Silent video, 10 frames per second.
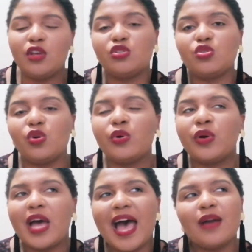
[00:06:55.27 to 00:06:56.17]

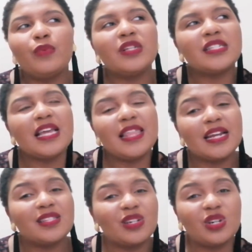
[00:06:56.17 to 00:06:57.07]
So I will say that
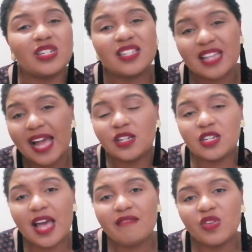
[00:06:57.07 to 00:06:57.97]
it's a good site
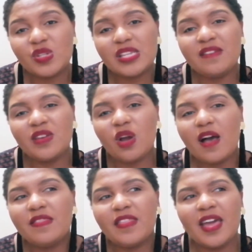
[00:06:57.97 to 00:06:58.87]
to have your CV
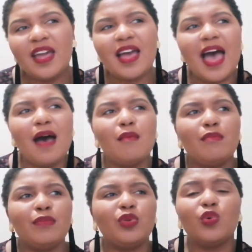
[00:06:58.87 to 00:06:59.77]
on there.
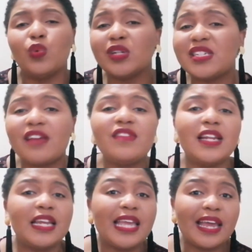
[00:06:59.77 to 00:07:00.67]
You will
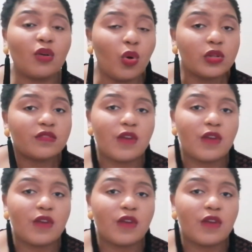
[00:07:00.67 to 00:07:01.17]
definitely get calls